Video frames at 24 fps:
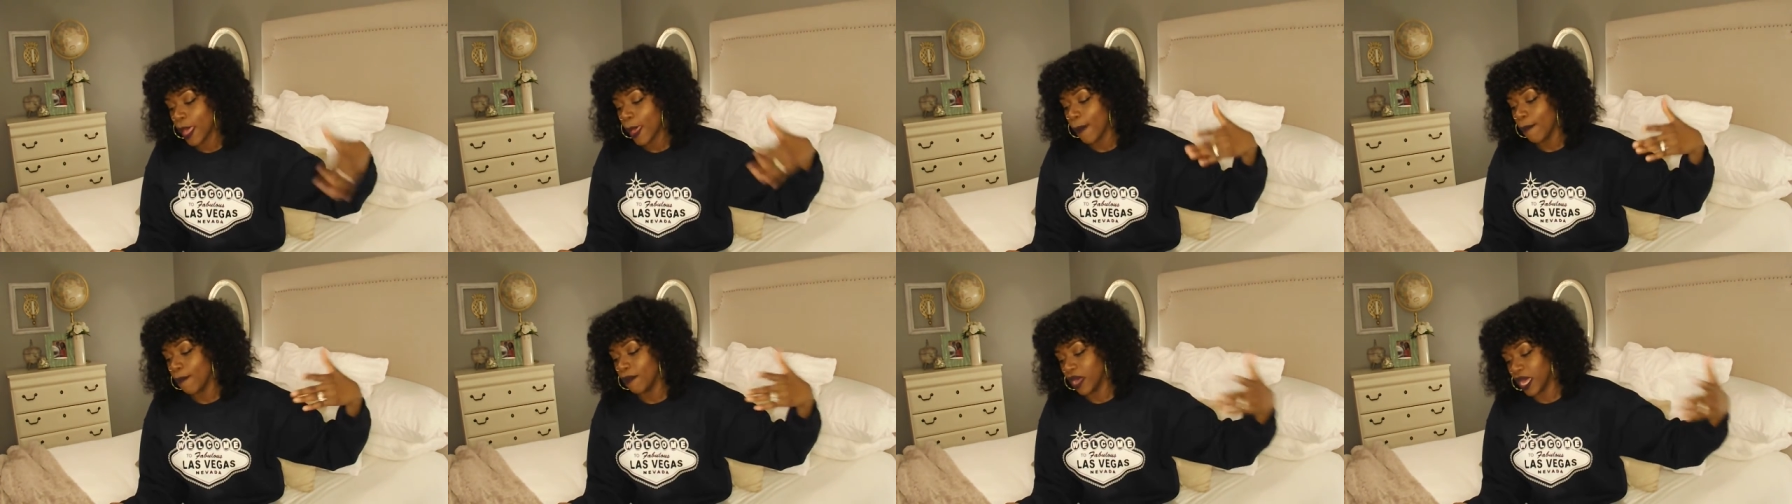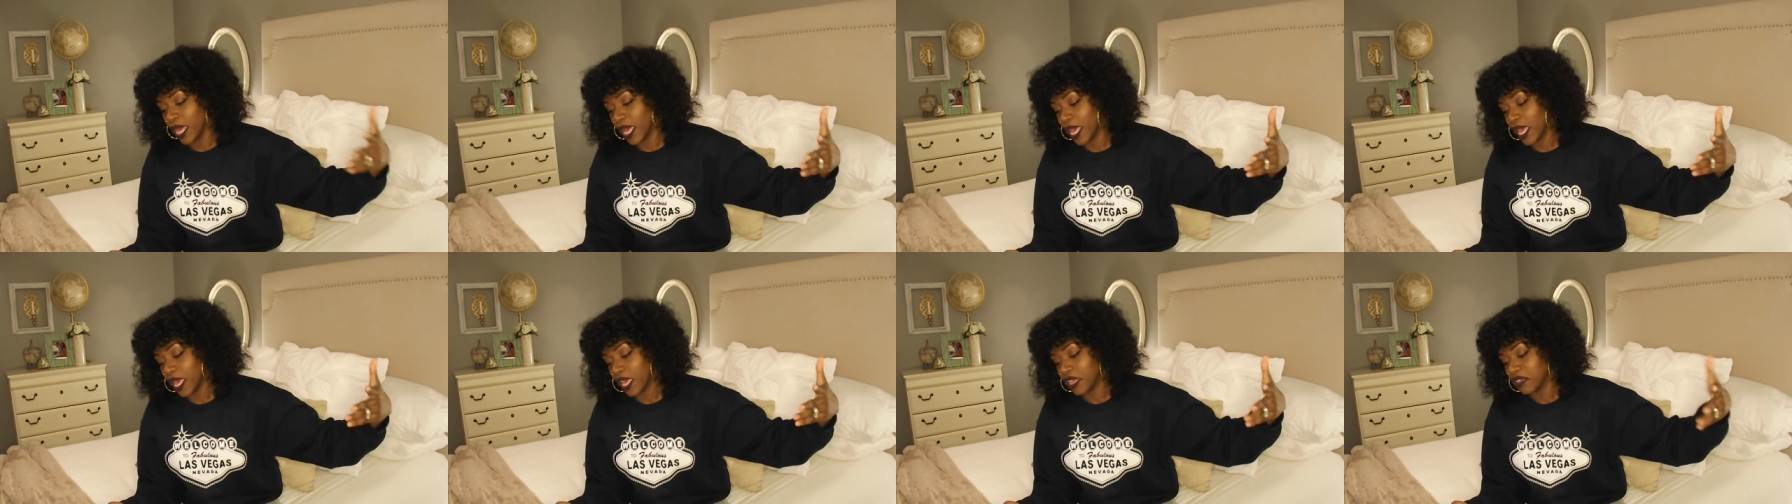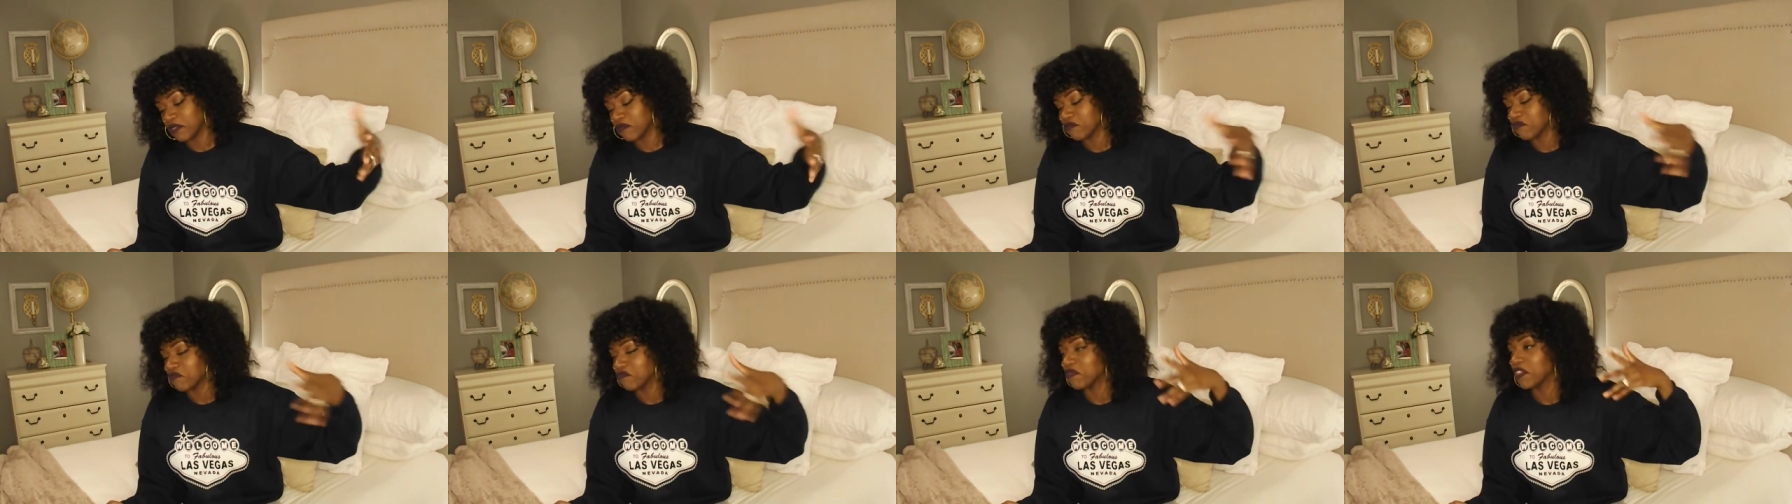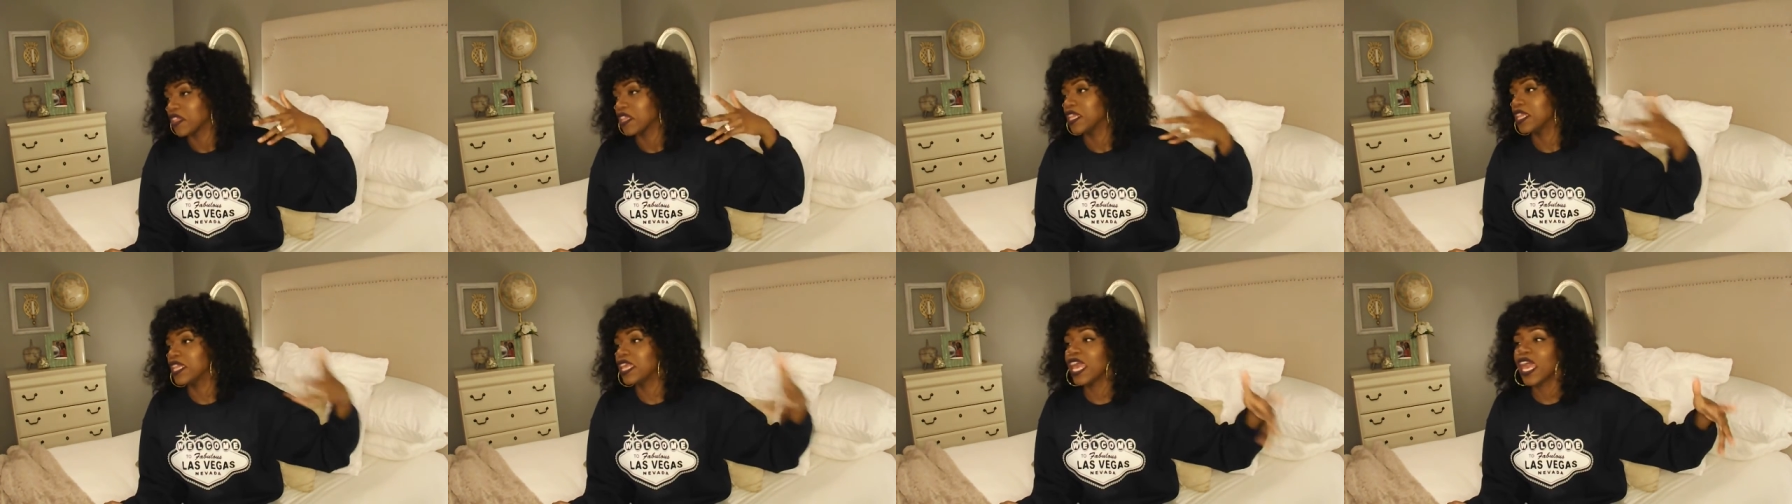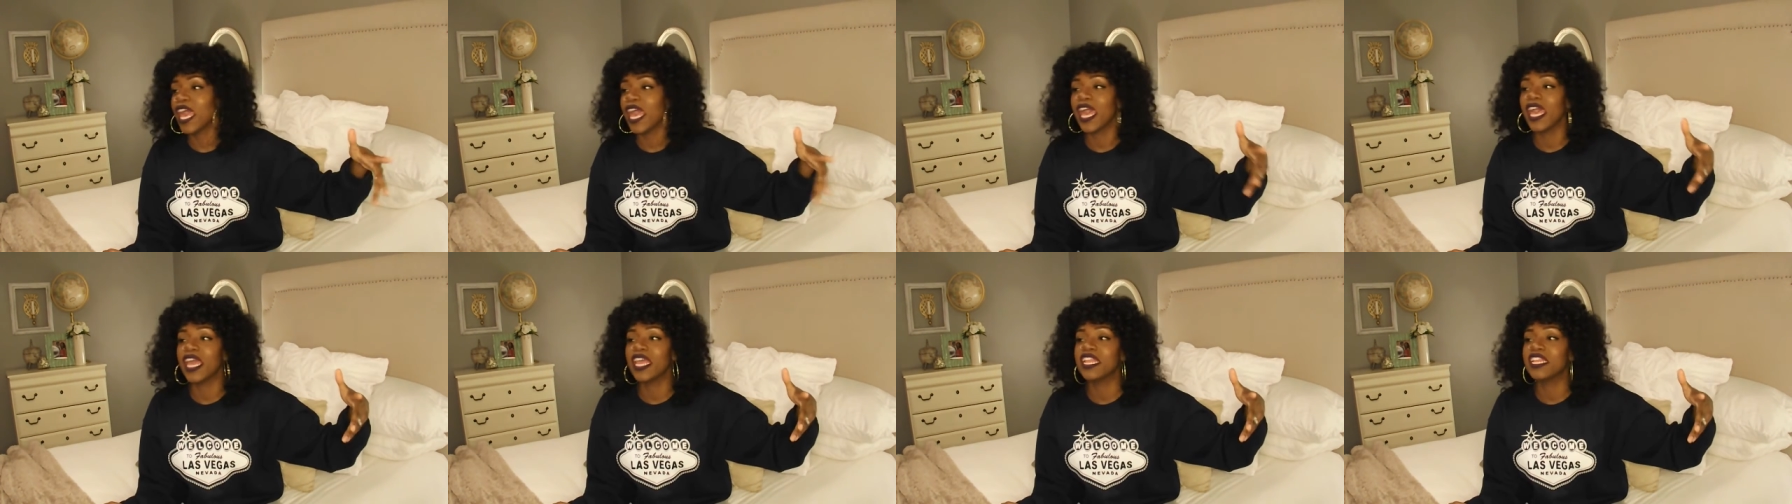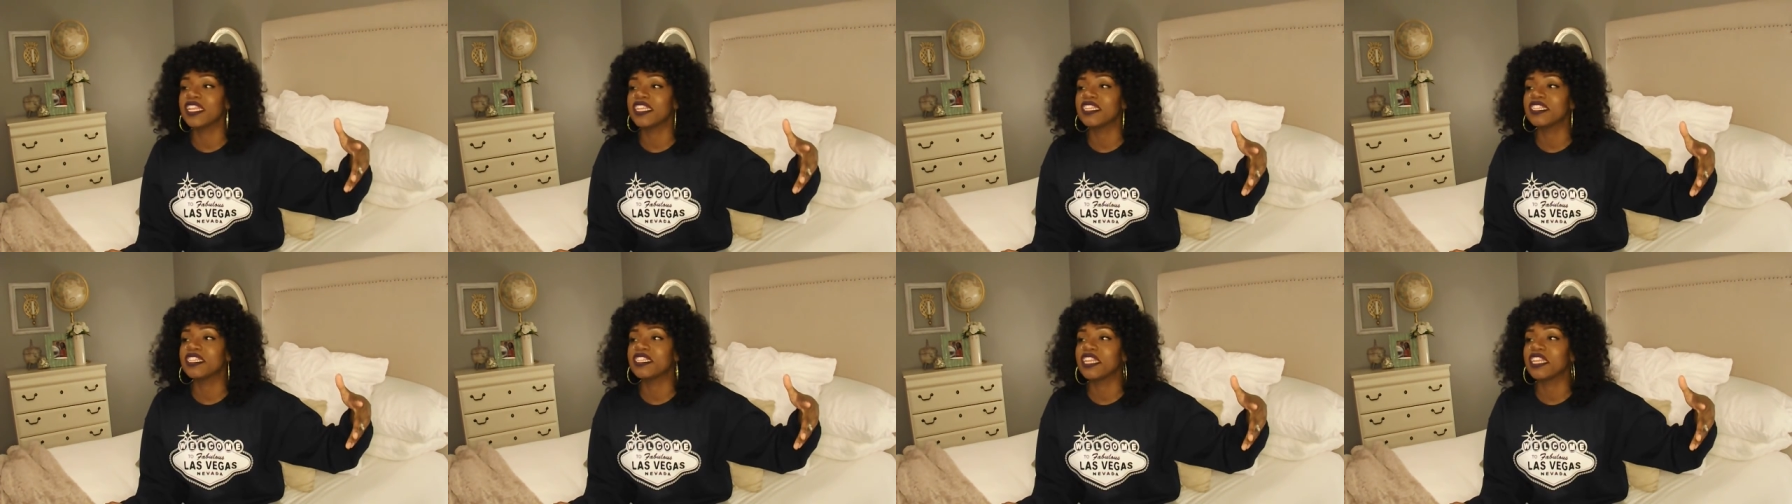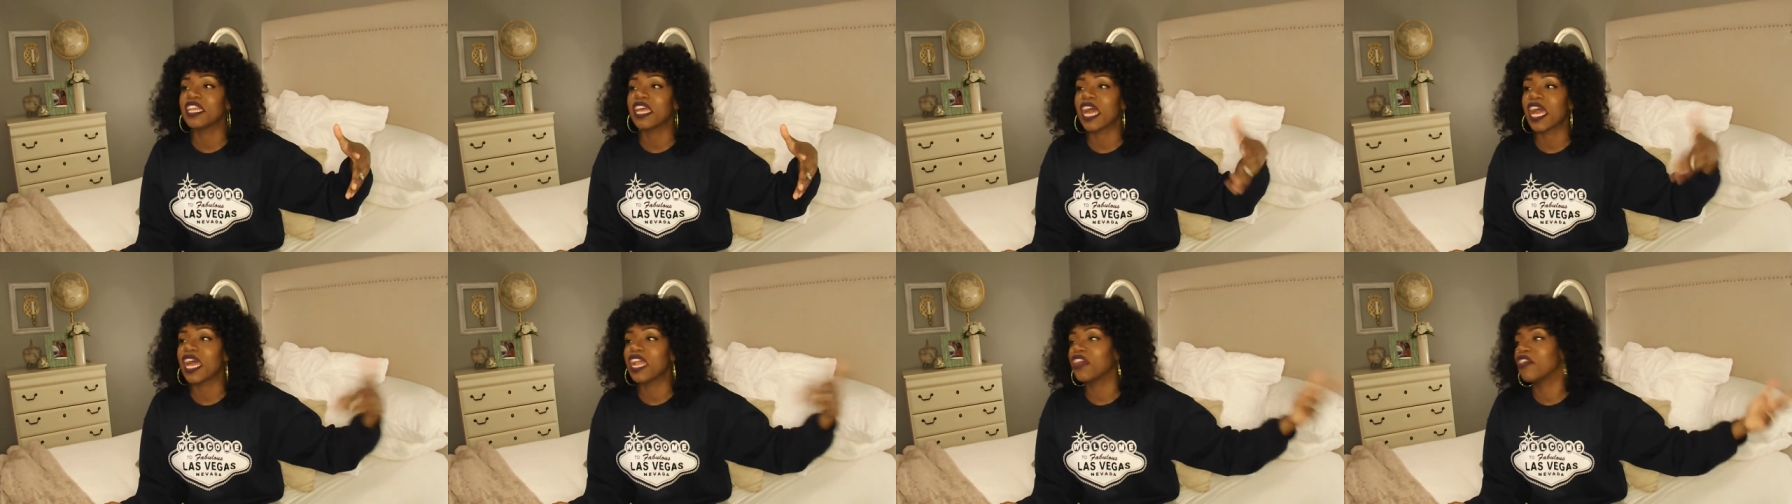But that, I